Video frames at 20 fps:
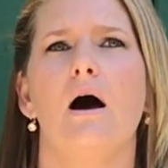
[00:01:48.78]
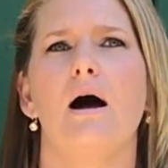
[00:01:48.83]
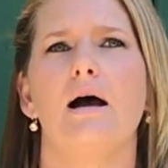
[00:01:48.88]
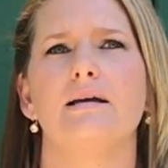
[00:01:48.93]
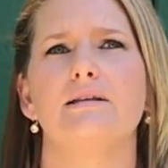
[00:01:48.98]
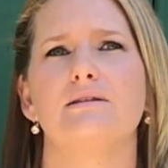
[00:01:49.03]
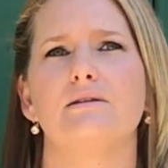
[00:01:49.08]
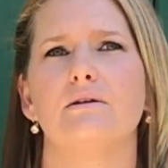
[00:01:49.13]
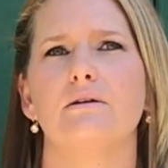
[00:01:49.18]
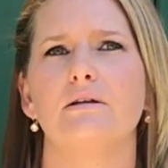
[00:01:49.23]
I
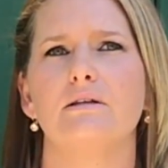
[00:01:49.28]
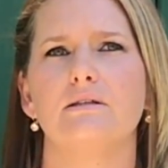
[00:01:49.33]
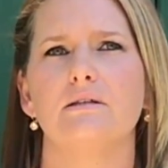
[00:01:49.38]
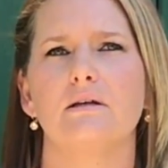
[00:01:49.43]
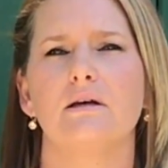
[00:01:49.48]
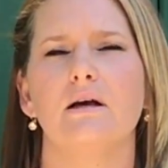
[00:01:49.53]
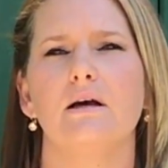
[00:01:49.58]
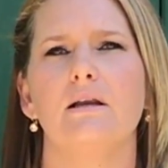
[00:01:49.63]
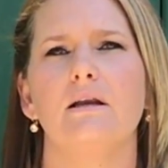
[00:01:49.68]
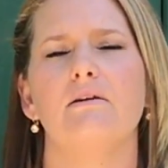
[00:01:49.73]
started to
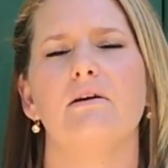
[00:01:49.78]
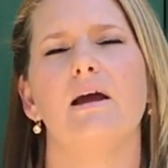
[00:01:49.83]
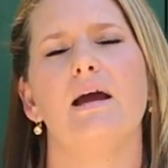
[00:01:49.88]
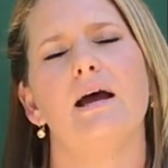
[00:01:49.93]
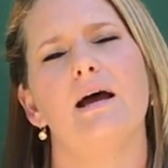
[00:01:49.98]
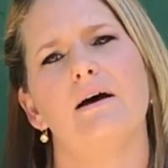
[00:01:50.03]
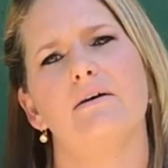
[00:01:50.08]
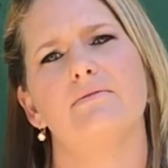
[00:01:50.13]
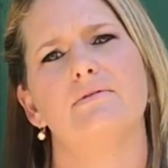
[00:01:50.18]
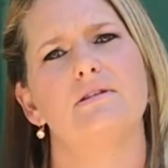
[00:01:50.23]
kind of
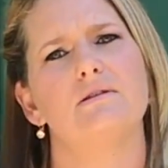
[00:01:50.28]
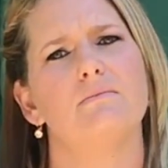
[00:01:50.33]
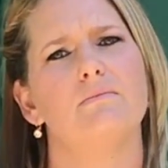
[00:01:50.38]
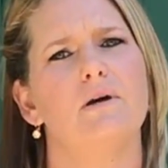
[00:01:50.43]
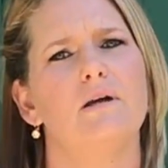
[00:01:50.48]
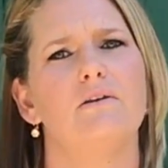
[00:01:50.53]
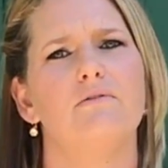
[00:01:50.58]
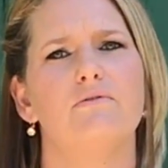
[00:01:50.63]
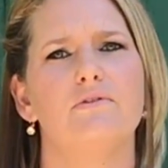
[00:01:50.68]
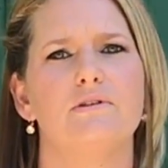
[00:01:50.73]
have some
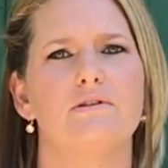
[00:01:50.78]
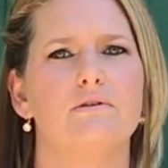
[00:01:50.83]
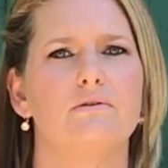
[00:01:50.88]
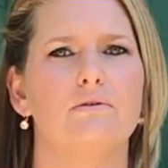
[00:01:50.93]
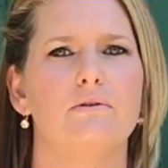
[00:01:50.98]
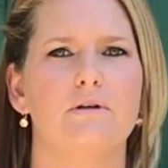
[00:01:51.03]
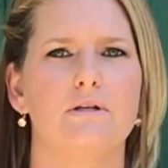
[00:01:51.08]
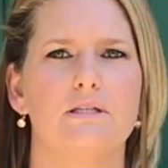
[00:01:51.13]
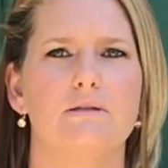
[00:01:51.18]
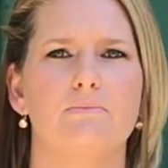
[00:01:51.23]

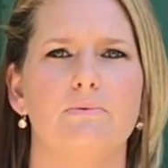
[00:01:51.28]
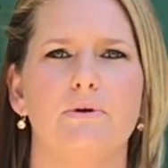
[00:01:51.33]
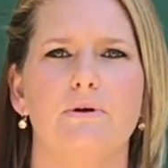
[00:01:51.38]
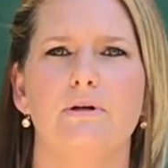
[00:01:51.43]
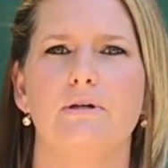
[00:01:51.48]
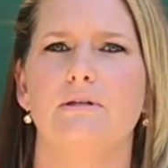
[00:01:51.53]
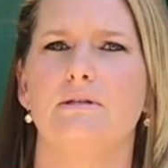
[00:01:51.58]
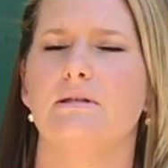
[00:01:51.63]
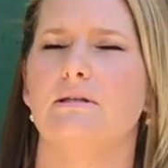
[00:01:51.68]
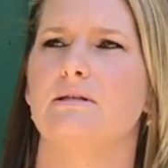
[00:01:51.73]
metaphysical
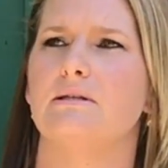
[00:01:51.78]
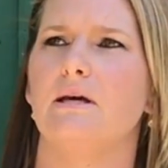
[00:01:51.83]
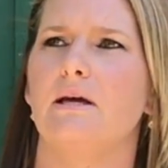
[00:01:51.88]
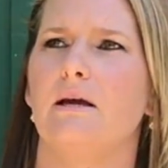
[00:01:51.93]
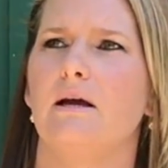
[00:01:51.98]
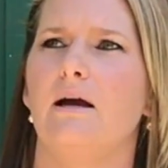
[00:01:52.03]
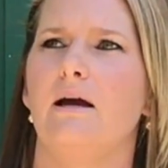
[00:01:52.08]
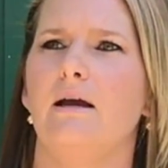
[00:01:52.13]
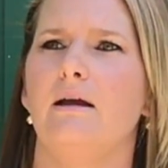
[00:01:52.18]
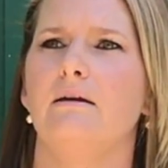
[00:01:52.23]
experiences.
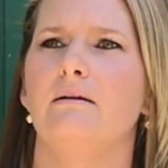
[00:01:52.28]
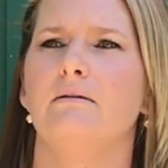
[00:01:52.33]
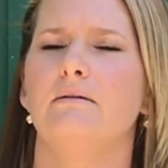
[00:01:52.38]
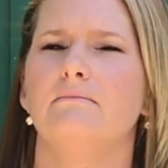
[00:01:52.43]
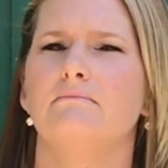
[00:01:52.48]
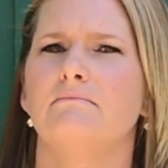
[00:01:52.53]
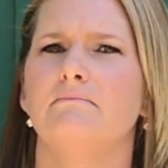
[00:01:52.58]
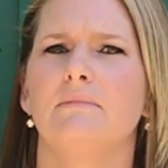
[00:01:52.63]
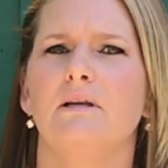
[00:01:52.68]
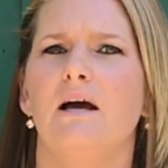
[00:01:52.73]
Like
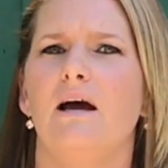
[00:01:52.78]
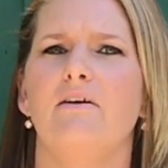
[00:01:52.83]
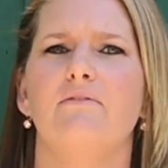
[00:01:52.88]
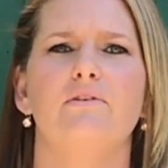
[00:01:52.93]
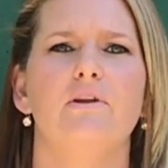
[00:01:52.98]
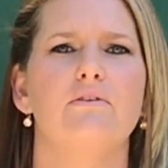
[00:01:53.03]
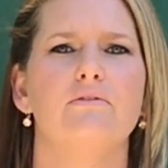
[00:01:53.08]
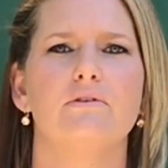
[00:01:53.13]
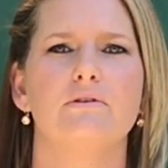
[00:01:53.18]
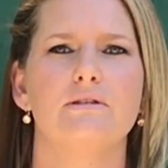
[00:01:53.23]
I've
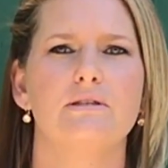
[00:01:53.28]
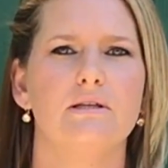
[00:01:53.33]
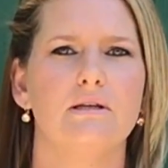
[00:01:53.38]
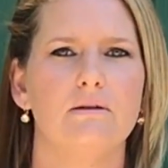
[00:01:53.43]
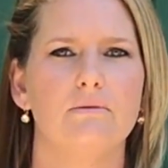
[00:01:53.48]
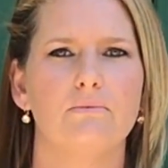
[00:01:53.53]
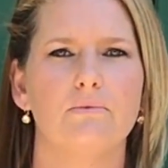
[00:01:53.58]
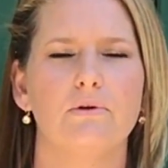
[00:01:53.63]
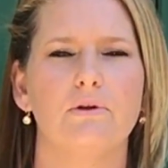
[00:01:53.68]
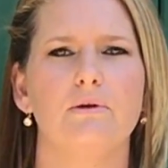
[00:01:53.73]
never
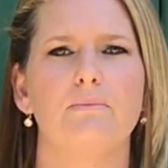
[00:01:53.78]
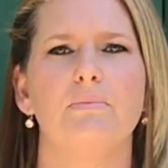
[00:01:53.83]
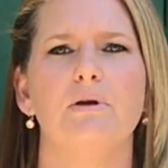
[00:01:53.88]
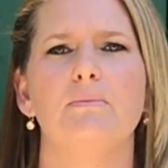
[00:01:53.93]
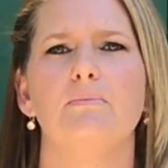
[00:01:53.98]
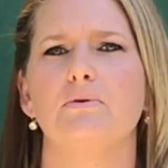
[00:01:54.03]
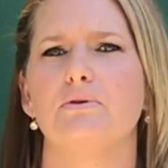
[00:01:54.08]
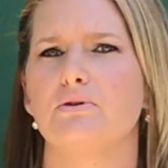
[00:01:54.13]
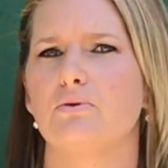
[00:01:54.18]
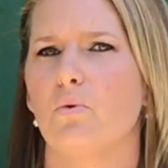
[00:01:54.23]
seen really
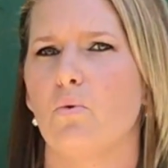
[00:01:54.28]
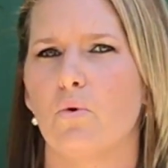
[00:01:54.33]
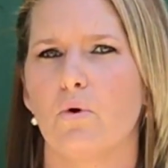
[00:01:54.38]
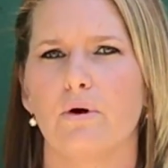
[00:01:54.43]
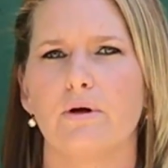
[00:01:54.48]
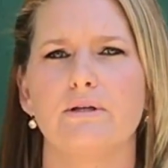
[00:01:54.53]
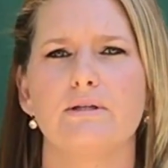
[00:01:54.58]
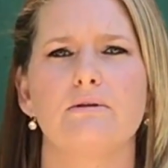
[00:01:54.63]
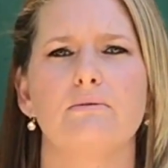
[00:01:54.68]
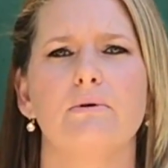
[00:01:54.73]
people's
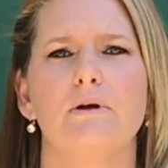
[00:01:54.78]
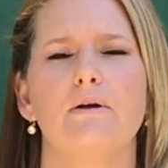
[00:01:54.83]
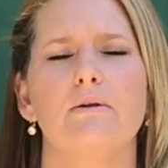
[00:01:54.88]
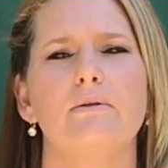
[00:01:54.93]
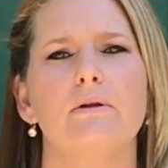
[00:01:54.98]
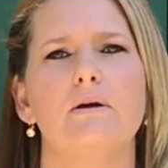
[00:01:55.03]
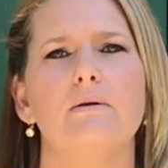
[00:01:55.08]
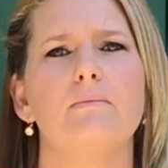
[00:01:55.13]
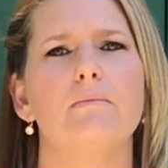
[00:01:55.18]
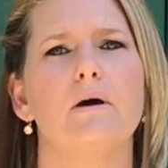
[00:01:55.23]
auras
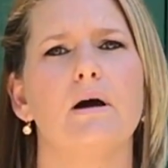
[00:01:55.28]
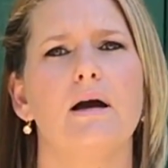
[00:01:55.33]
around them.